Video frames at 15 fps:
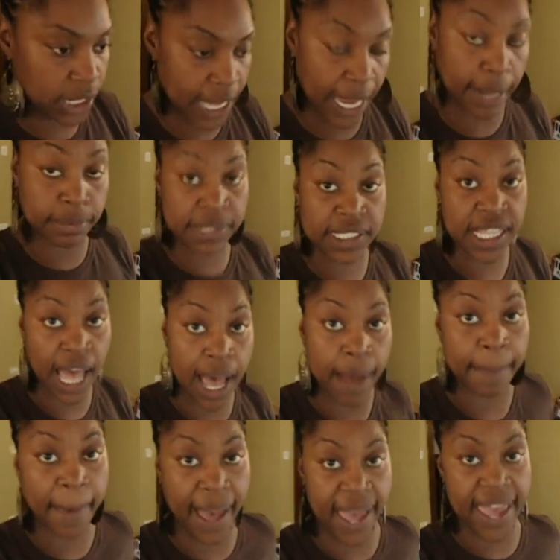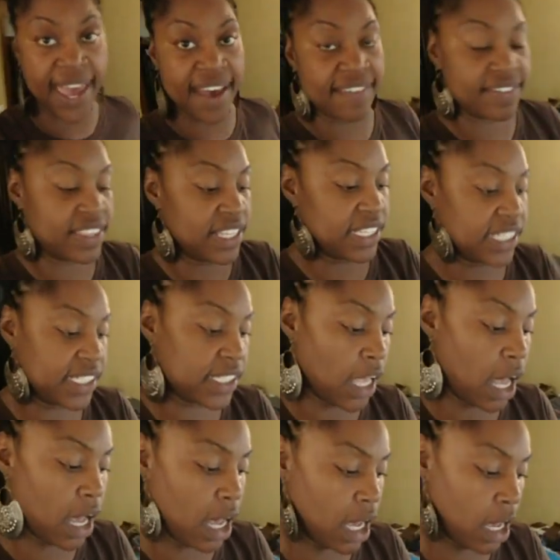GameStop, I have this,
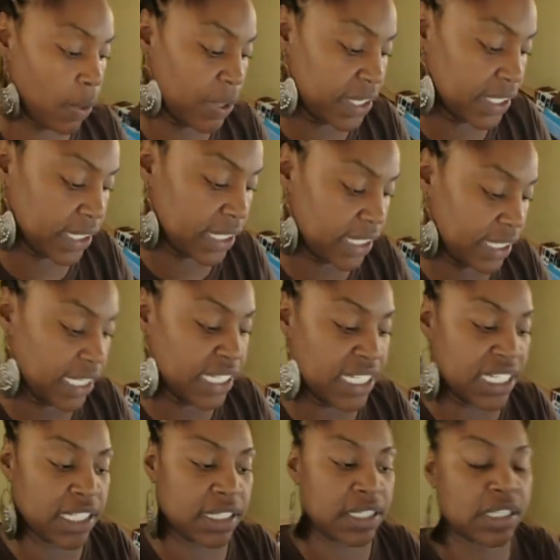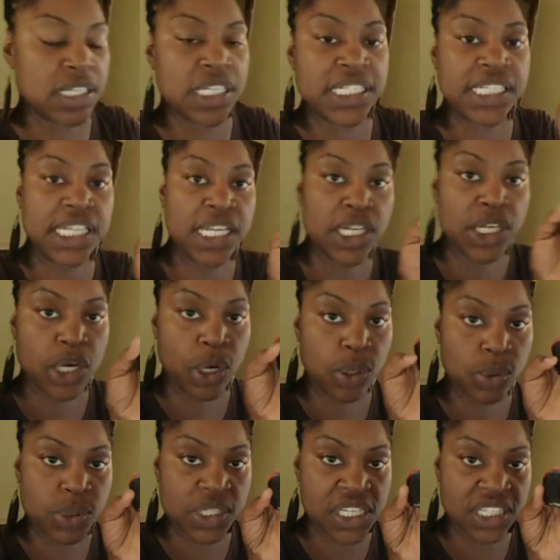uh, what is this, this
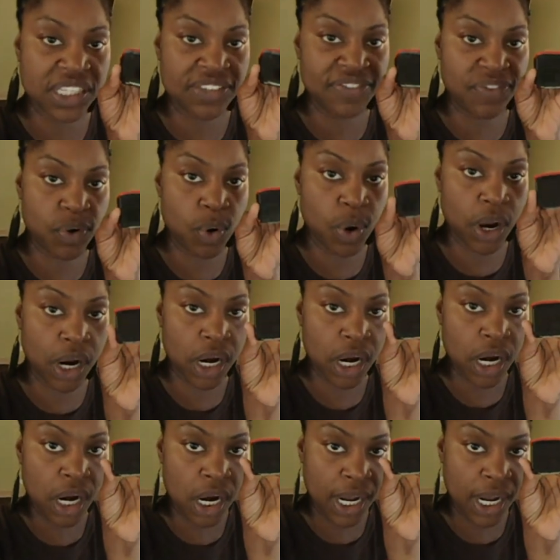Nintendo sixty-four